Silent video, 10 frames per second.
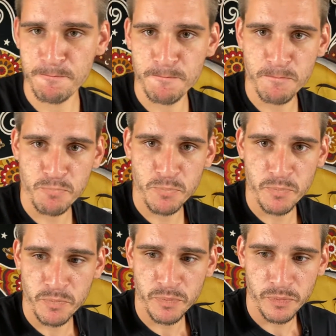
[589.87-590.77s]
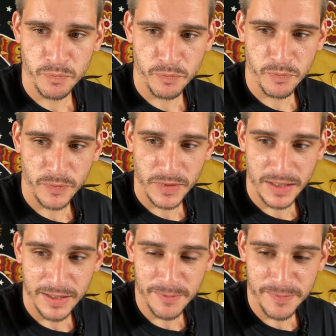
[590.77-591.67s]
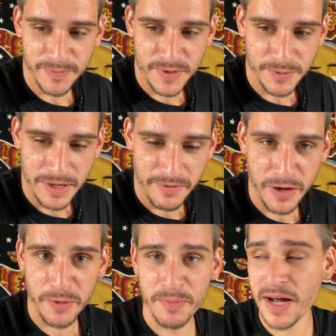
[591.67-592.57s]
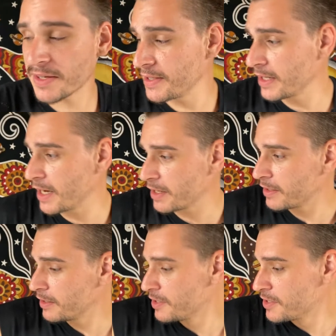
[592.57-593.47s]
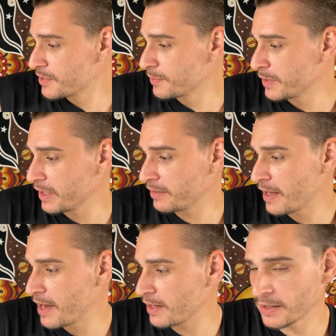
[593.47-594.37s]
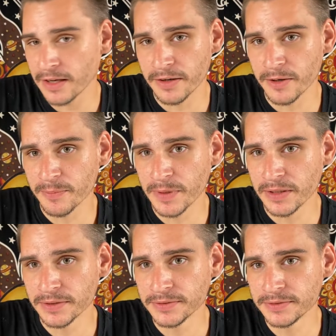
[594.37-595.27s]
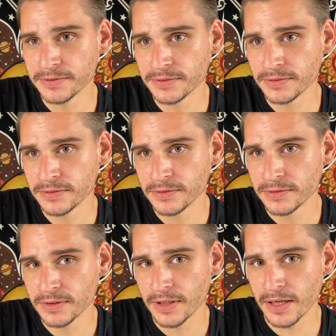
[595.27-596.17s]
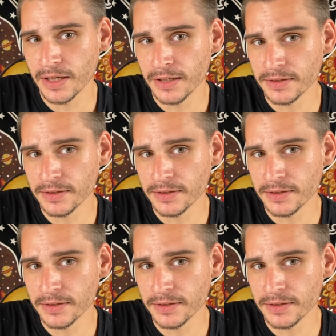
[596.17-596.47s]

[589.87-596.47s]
Now we got another box. Yep. So we have another box to get. So we'll get that, get it open. And...